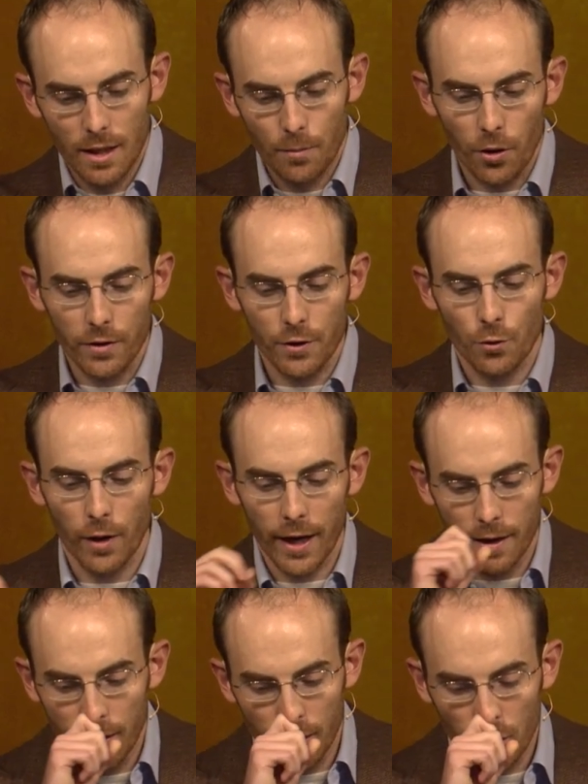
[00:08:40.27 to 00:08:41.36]
And put it this way
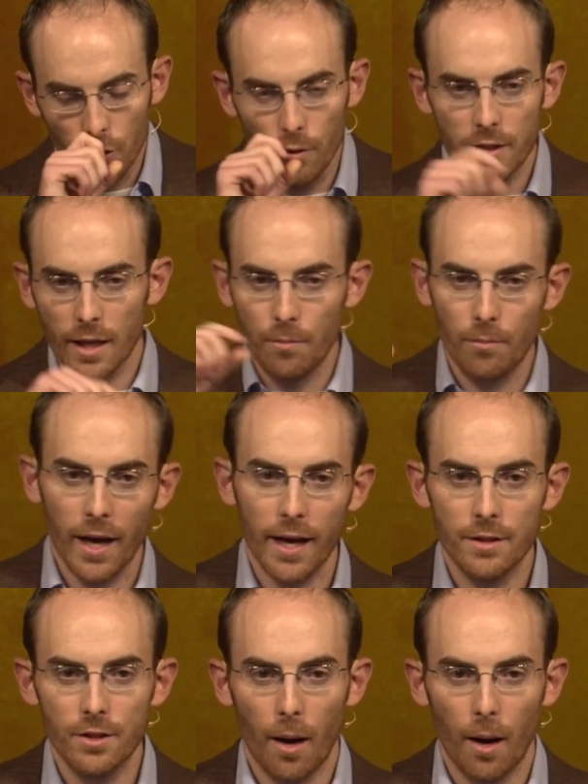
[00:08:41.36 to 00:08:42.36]
Lewis embeds